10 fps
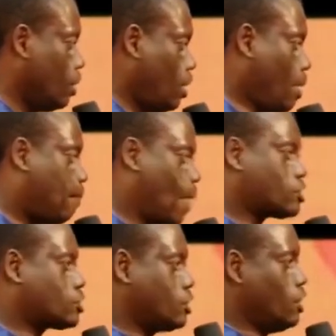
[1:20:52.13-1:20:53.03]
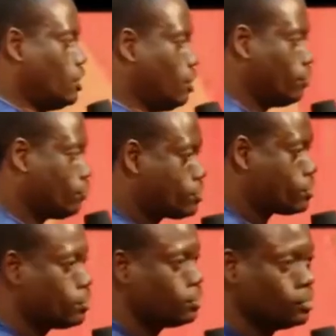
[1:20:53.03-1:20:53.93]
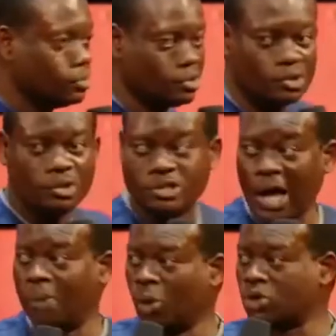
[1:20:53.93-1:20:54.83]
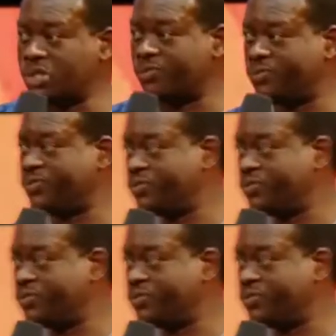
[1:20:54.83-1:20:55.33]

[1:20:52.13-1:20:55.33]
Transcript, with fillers: He perceived their motive.